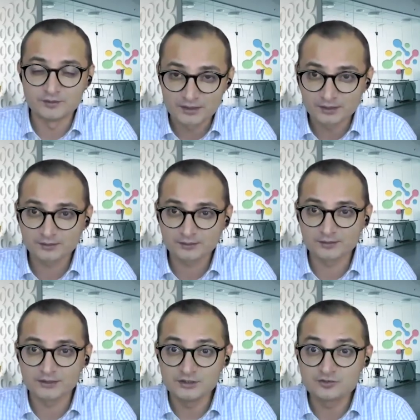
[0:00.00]

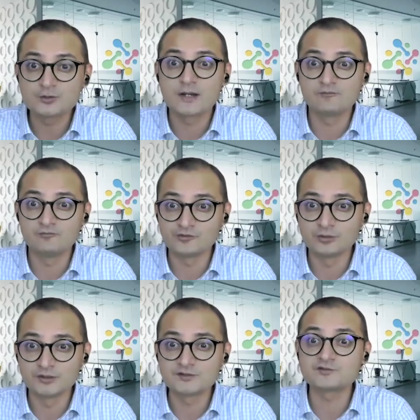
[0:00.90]
they need to have
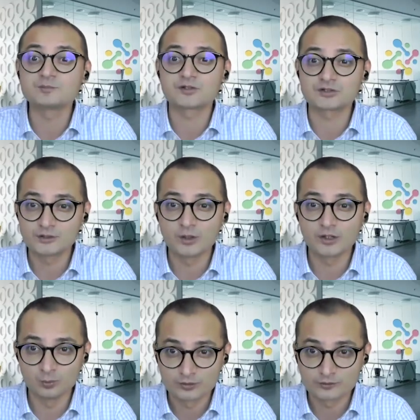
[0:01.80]
visibility,
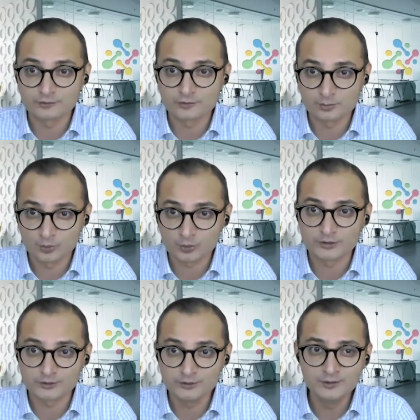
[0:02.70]
especially while working
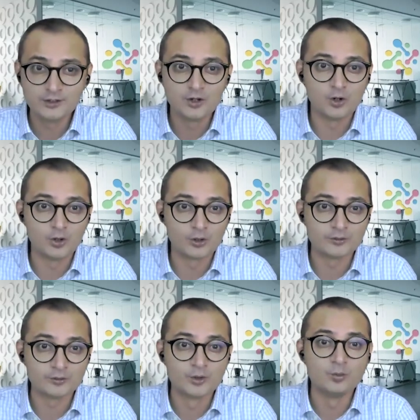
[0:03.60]
remotely,
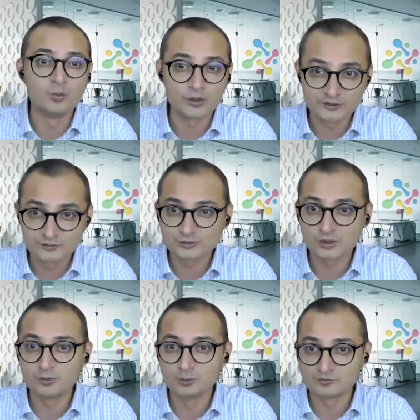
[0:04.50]
on what are
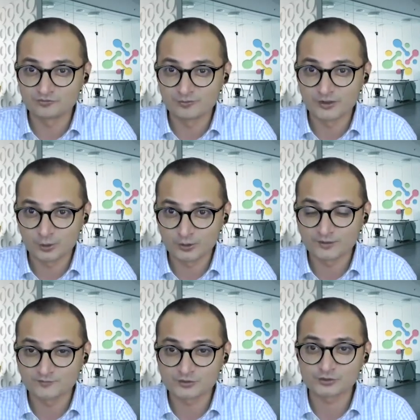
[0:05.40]
the top goals of my
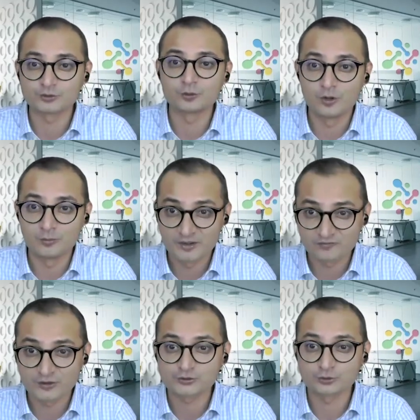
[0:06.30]
organization or
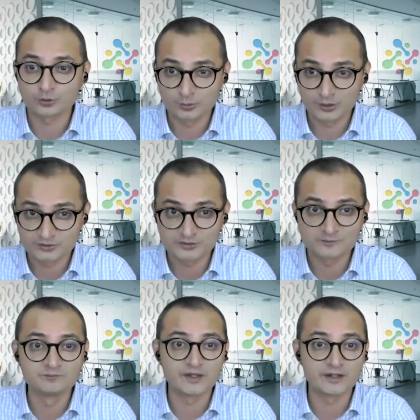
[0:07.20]
my function or my
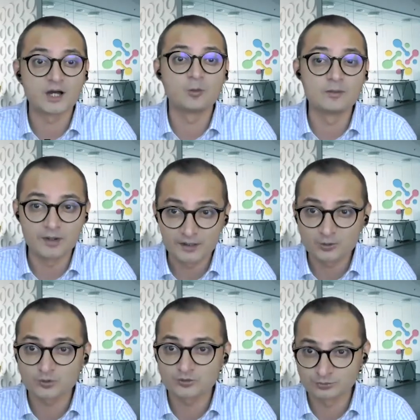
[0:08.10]
team and how
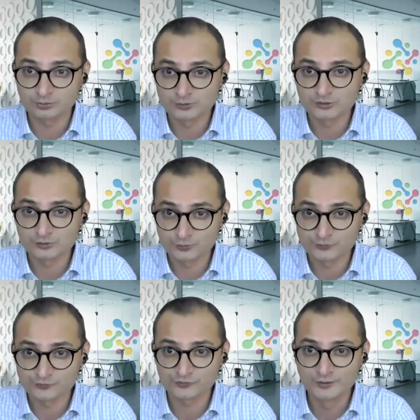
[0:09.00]
am I contributing
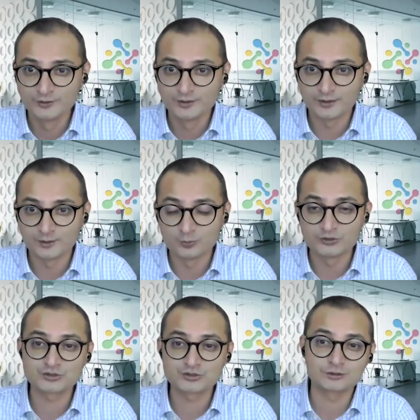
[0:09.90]
to those
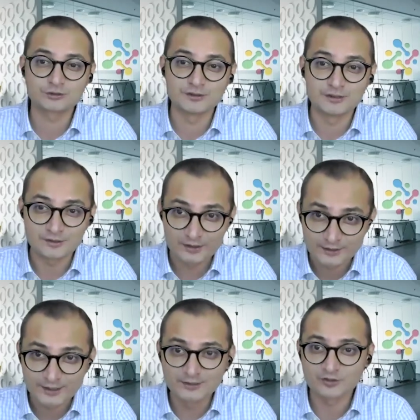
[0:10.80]
uh, which
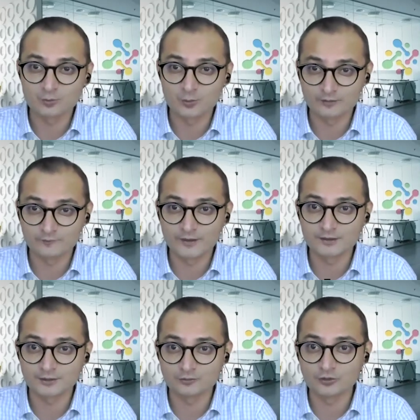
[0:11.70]
they again
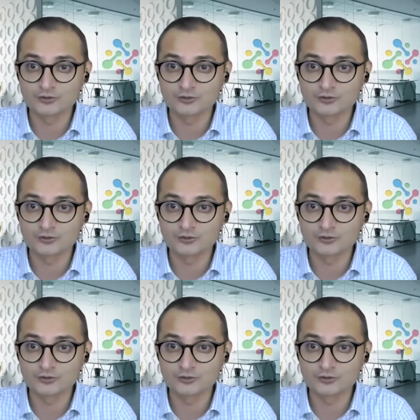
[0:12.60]
require that